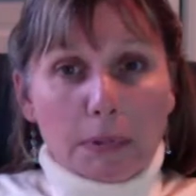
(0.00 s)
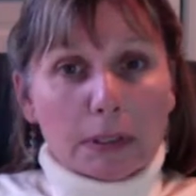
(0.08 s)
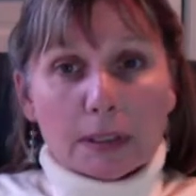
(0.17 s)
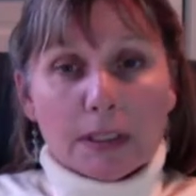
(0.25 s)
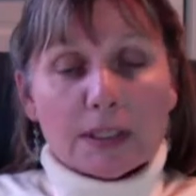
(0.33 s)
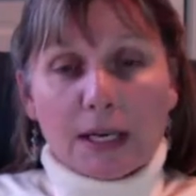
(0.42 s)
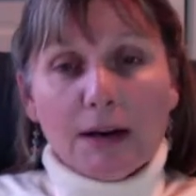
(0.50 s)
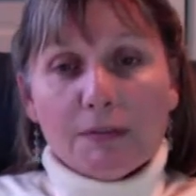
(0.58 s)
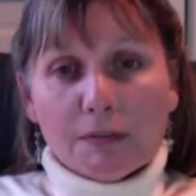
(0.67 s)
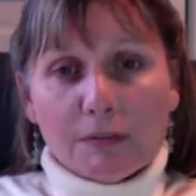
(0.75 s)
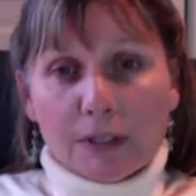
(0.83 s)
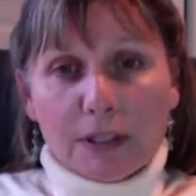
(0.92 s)
least half
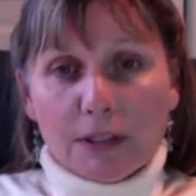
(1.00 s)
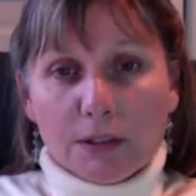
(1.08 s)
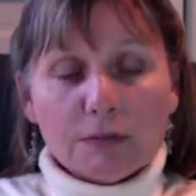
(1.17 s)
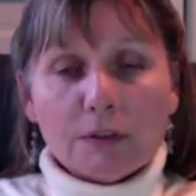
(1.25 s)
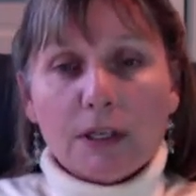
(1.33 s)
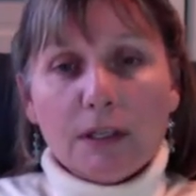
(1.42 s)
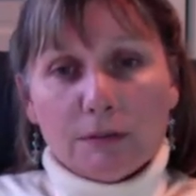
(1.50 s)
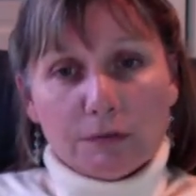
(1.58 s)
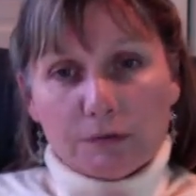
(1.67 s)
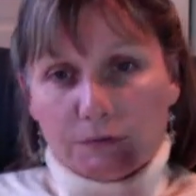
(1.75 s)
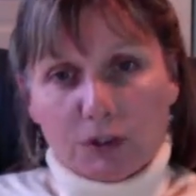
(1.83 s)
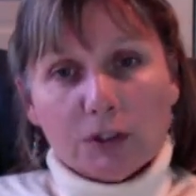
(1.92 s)
of it you've kind of
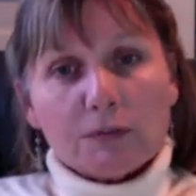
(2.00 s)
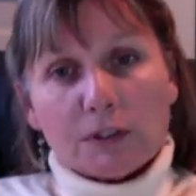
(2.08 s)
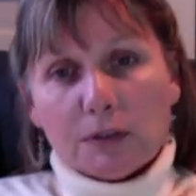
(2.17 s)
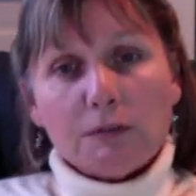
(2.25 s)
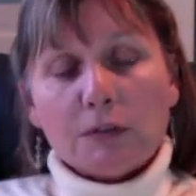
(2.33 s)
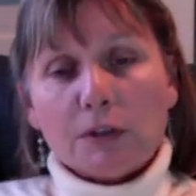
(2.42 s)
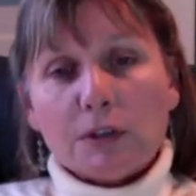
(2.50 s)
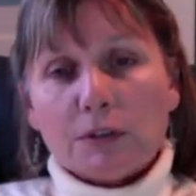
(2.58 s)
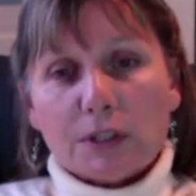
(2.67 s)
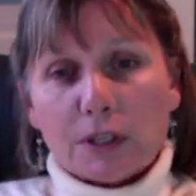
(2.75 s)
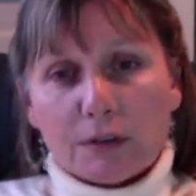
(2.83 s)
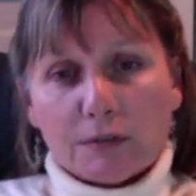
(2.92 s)
shifted for
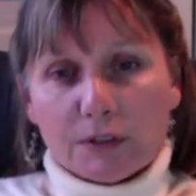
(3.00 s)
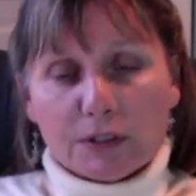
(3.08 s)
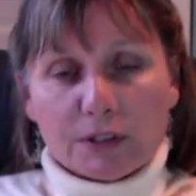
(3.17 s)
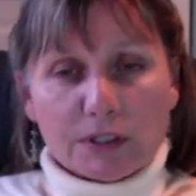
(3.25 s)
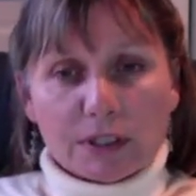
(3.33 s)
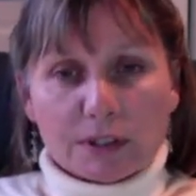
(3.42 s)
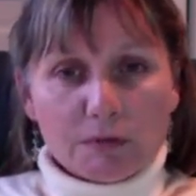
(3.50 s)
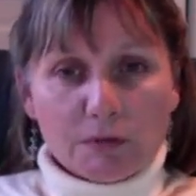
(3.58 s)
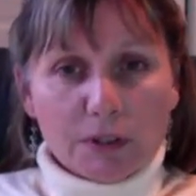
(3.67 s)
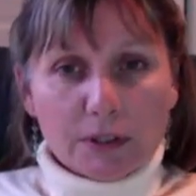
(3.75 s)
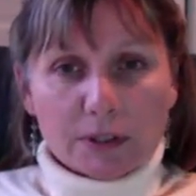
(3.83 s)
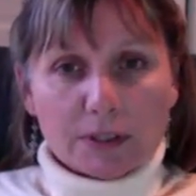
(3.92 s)
yourself. It just doesn't
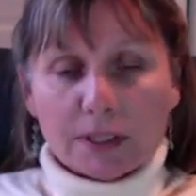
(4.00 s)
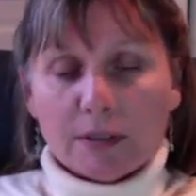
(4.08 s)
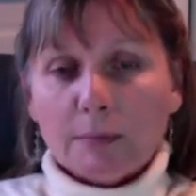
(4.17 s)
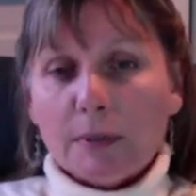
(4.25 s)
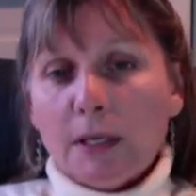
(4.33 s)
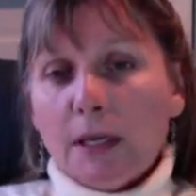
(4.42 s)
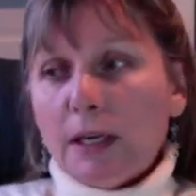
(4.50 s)
feel the same.